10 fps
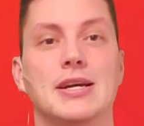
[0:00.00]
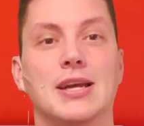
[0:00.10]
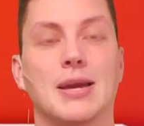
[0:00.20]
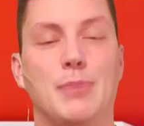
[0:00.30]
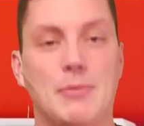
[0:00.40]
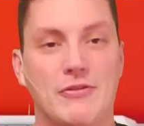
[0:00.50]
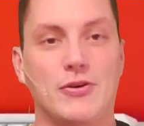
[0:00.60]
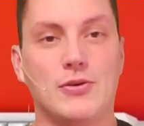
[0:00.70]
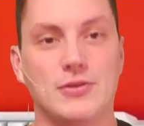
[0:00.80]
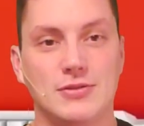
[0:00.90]
and put my
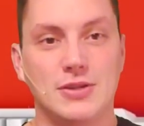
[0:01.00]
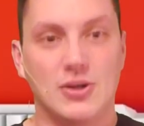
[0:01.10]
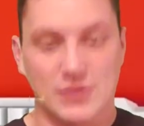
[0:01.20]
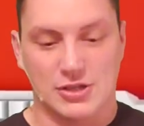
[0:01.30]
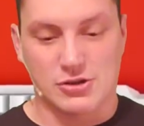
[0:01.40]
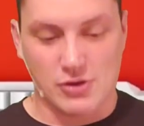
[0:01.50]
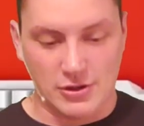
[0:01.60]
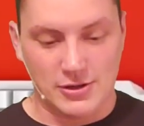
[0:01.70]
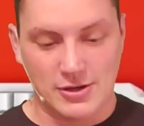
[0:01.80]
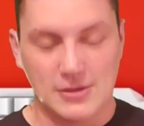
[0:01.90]
phone on the
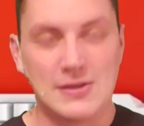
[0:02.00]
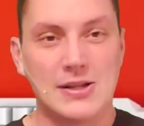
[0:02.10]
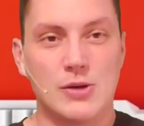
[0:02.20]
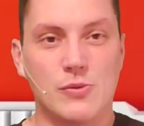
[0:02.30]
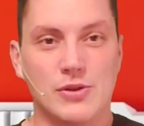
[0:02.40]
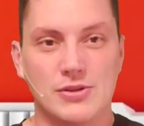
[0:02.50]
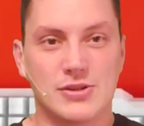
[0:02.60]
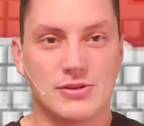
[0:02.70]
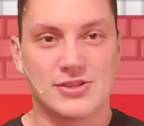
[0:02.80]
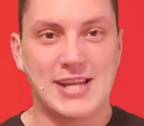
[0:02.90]
controller, one of those
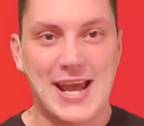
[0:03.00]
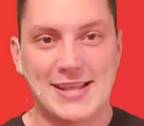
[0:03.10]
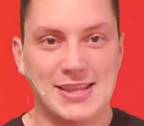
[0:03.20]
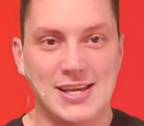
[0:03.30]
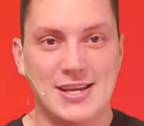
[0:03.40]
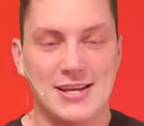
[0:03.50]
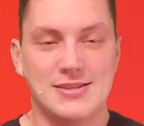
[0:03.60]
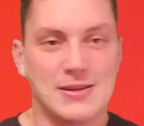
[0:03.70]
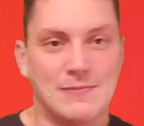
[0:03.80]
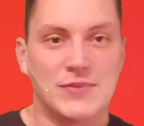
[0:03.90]
little stand things,
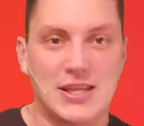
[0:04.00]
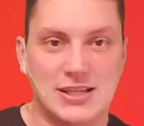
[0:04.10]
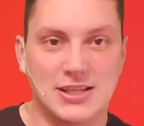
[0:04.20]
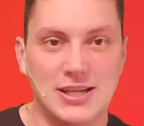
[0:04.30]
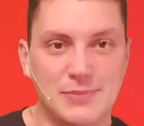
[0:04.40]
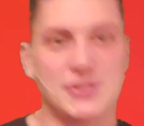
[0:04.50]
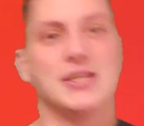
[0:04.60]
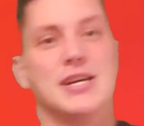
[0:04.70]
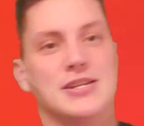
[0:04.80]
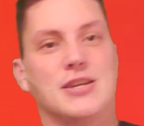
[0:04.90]
and the clips,
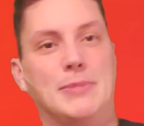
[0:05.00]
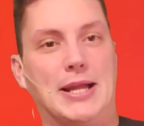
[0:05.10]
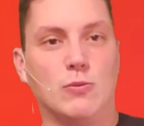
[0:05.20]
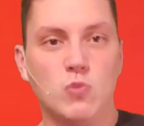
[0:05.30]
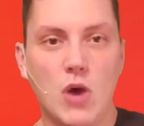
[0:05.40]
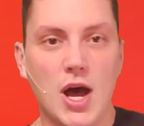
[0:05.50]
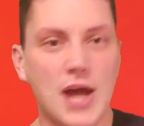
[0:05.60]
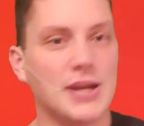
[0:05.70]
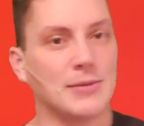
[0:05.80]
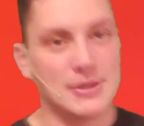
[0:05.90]
and it's going to be like,
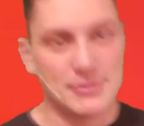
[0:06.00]
what? I'm going to